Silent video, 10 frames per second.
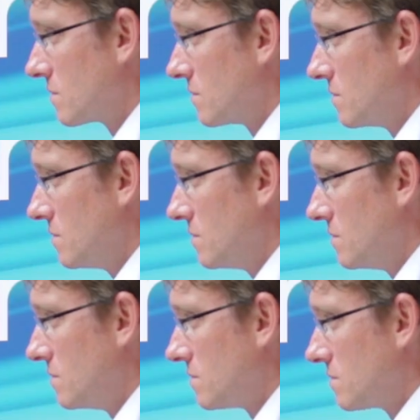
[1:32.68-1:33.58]

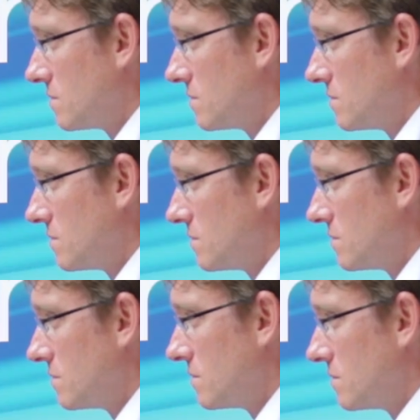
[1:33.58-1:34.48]

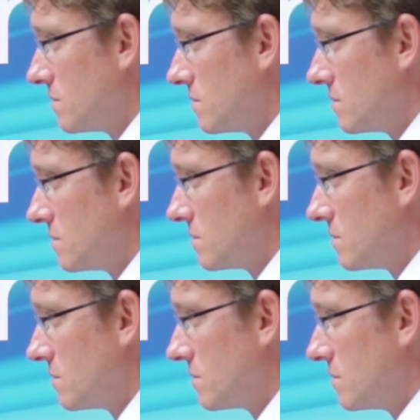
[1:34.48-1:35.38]

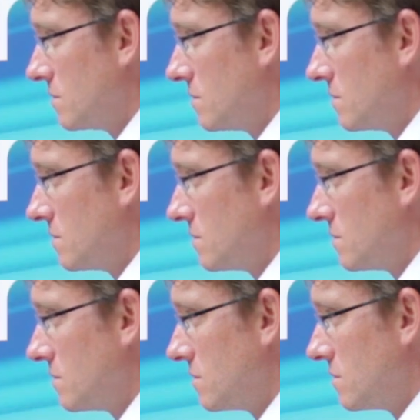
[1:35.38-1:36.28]

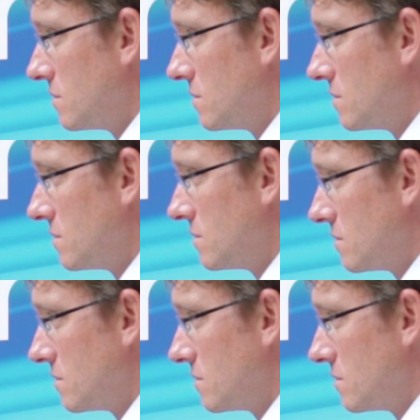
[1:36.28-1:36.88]
[no speech]